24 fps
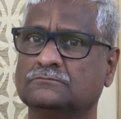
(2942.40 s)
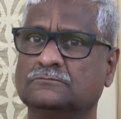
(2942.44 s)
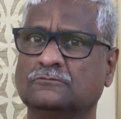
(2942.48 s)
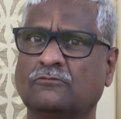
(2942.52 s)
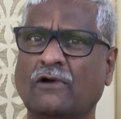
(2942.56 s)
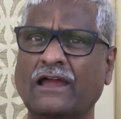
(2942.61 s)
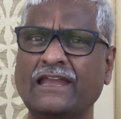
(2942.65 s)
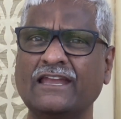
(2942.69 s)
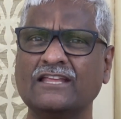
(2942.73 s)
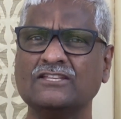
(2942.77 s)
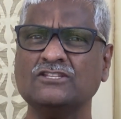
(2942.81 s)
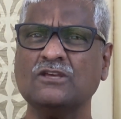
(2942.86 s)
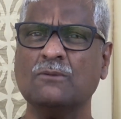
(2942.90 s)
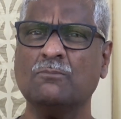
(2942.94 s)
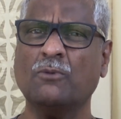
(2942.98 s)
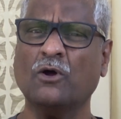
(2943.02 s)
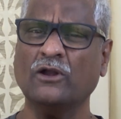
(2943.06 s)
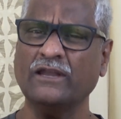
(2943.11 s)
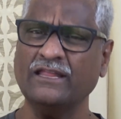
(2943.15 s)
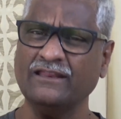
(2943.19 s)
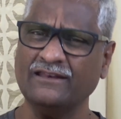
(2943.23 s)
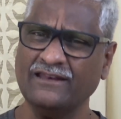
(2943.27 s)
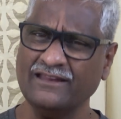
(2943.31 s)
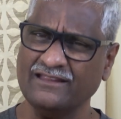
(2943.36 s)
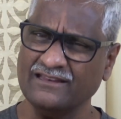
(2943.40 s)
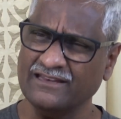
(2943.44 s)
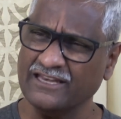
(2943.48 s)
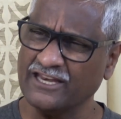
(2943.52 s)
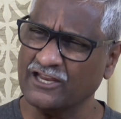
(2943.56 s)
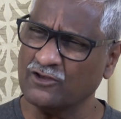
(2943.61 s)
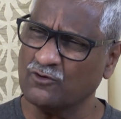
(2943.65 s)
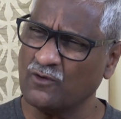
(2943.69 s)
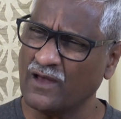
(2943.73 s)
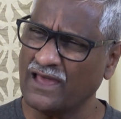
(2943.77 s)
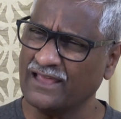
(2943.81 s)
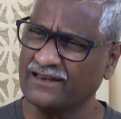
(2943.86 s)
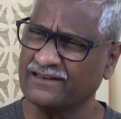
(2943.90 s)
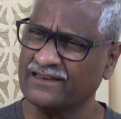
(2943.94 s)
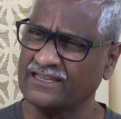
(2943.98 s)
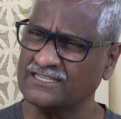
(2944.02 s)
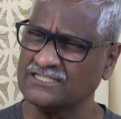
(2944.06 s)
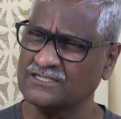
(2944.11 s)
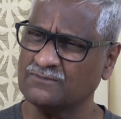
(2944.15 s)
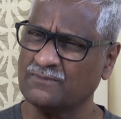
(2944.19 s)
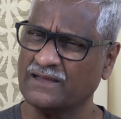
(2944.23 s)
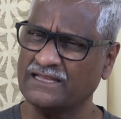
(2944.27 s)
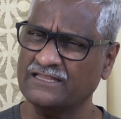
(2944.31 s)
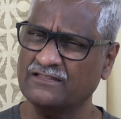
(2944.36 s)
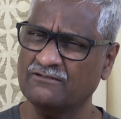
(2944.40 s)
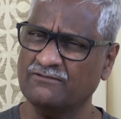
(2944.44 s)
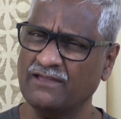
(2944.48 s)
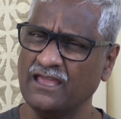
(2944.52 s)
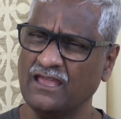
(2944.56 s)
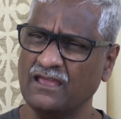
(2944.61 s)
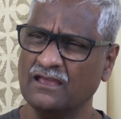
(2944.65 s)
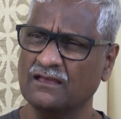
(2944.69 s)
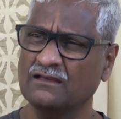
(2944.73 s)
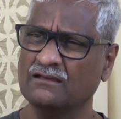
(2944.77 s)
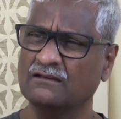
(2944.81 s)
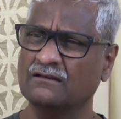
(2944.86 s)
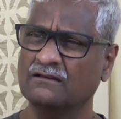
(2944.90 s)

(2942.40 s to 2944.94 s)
Why does your body require rest, by the way?